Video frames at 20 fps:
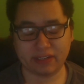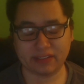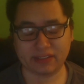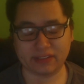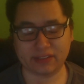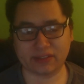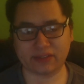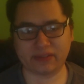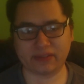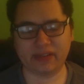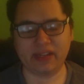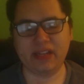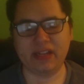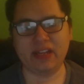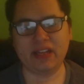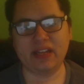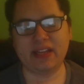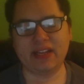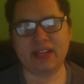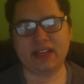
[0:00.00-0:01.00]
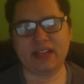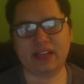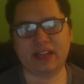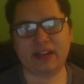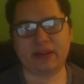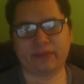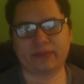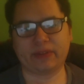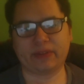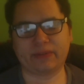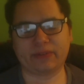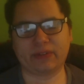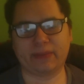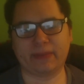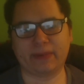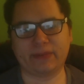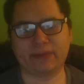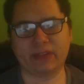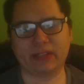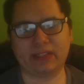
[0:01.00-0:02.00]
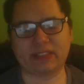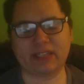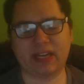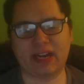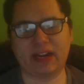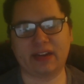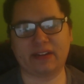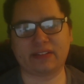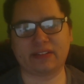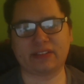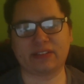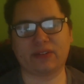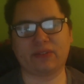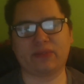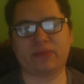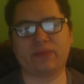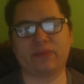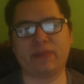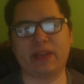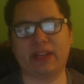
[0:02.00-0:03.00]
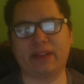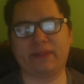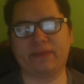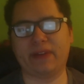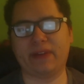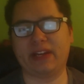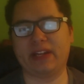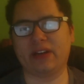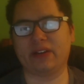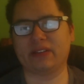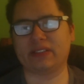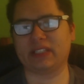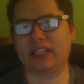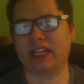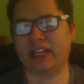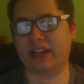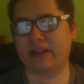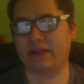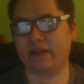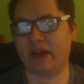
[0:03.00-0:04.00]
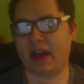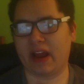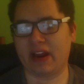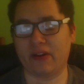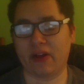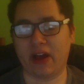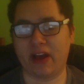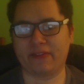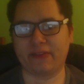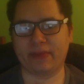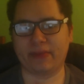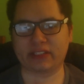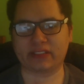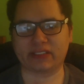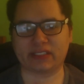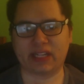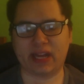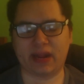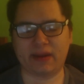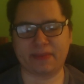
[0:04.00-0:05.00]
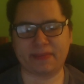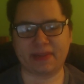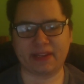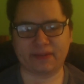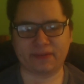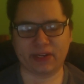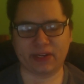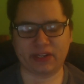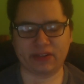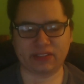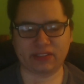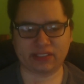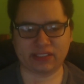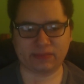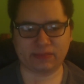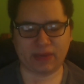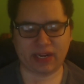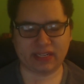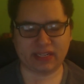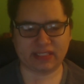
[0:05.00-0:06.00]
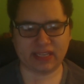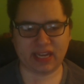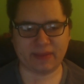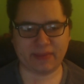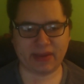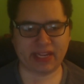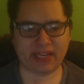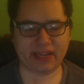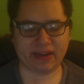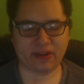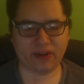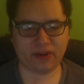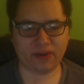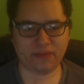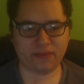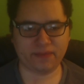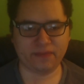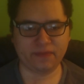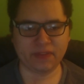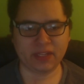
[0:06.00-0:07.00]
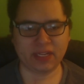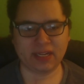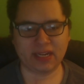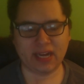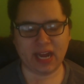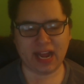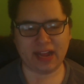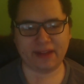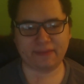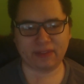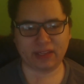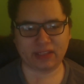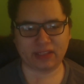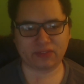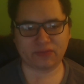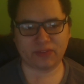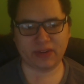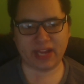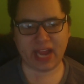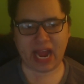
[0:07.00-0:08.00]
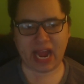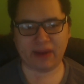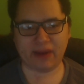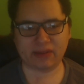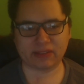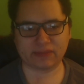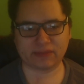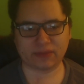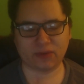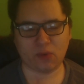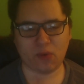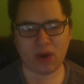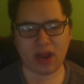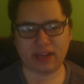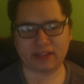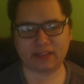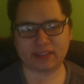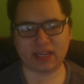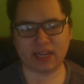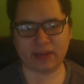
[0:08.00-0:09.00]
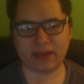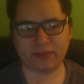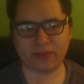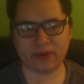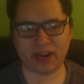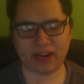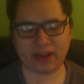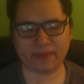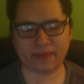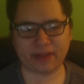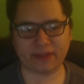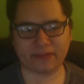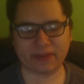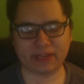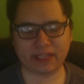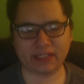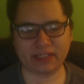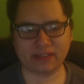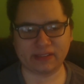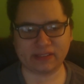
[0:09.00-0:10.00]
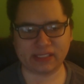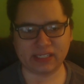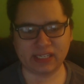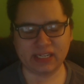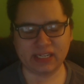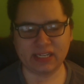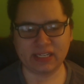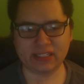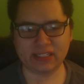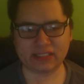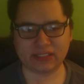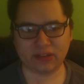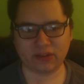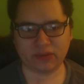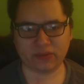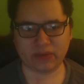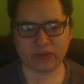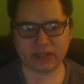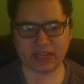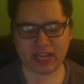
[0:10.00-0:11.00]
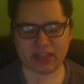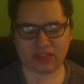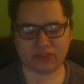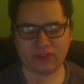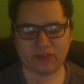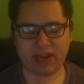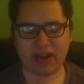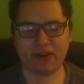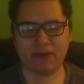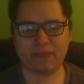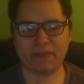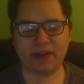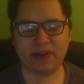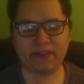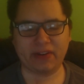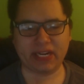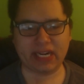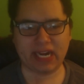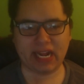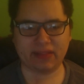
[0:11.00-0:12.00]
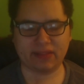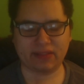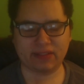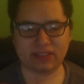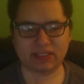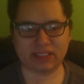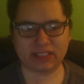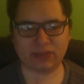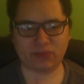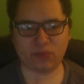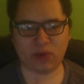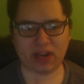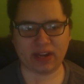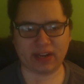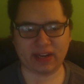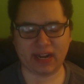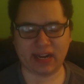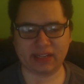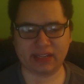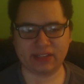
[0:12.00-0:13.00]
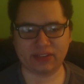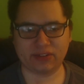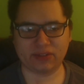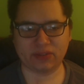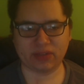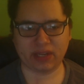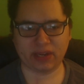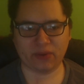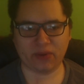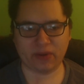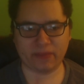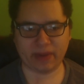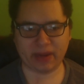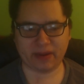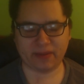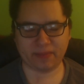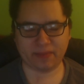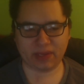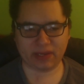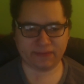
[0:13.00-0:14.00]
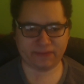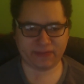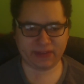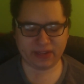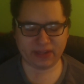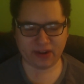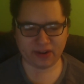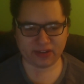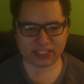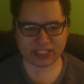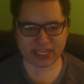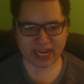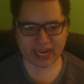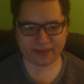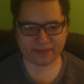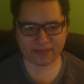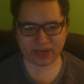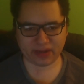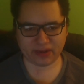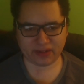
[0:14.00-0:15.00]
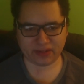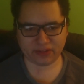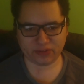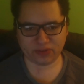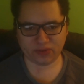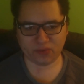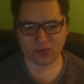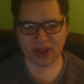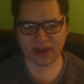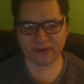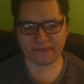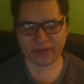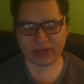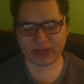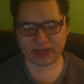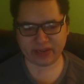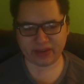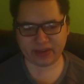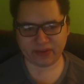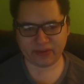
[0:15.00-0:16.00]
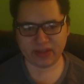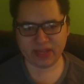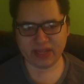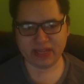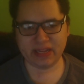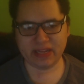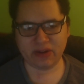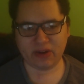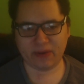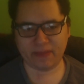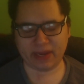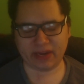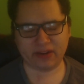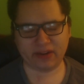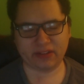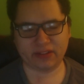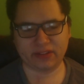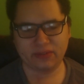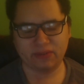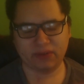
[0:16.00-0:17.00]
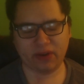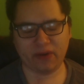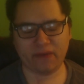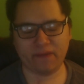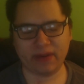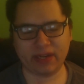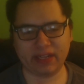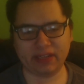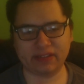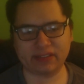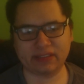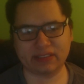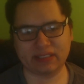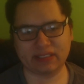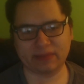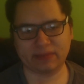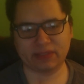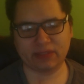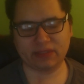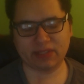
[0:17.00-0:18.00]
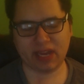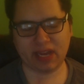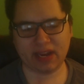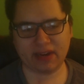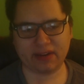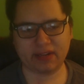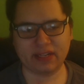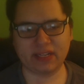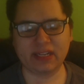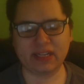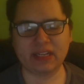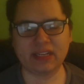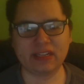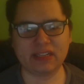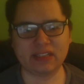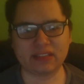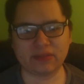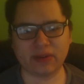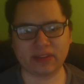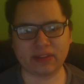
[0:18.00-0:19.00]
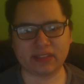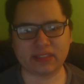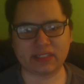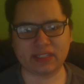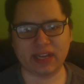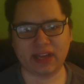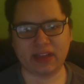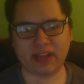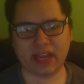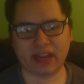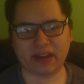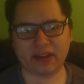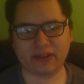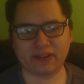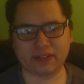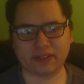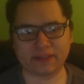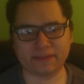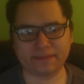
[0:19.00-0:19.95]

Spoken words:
So I'm definitely gonna be really tired. So making videos, and I don't have that much time to make videos, because by the time I get home, I have like 3 hours of quiet time where I can make videos. So in that 3 hour period, I have to see what can I do. Like, am I gonna play VR chat? Am I gonna do a WoW video? Or am I gonna do no videos because I'm too tired? We'll have to see how that goes.